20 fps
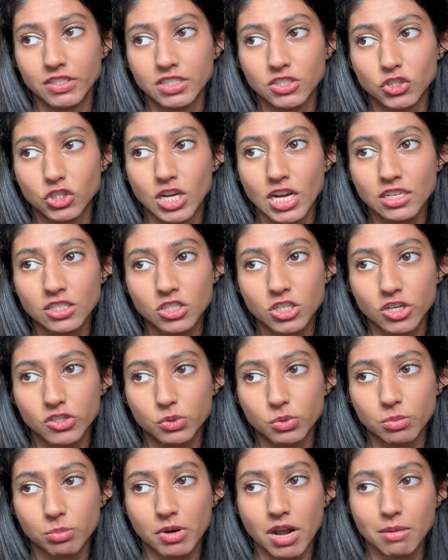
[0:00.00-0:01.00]
And she kind of starts with
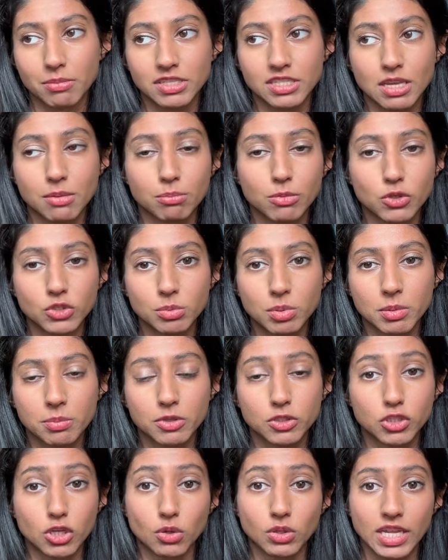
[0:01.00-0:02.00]
the premise that most people
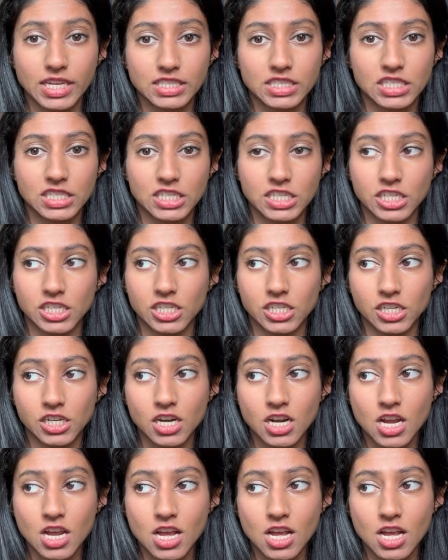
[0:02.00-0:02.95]
don't like to hear